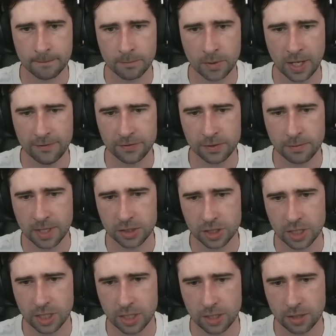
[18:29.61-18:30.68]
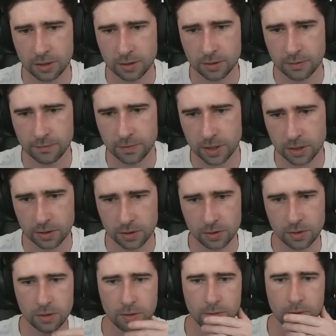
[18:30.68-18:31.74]
We have to magic here if we're gonna do
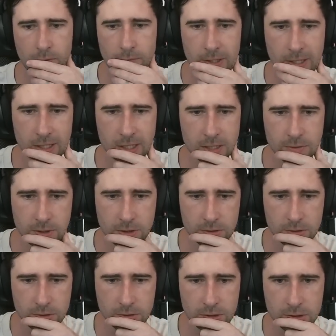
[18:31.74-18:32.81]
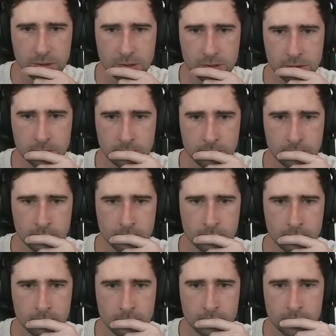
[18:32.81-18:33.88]
it. Or I guess we could do this.
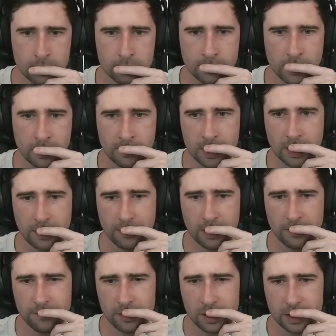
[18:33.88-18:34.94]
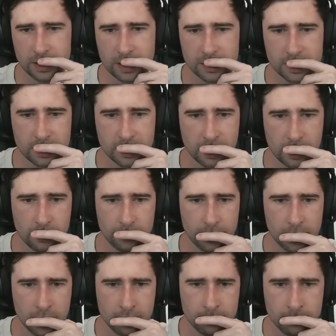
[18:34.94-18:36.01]
But I mean, I feel like that's kind of
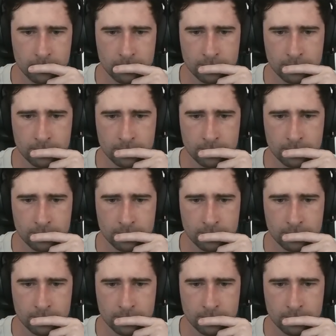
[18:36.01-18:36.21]
helping him.